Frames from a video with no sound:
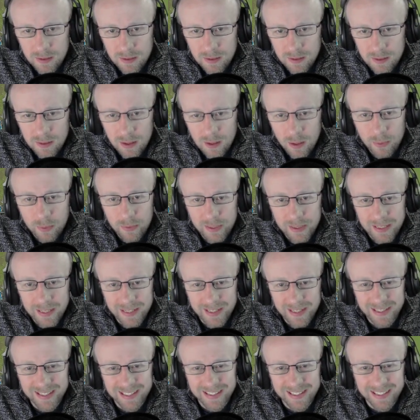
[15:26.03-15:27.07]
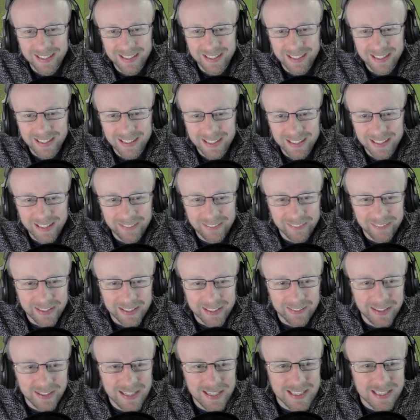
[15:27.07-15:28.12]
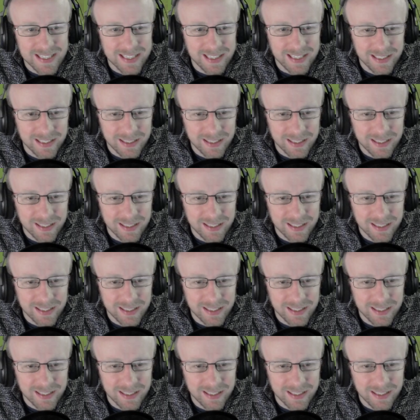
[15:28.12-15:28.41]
Oh, he went crazy.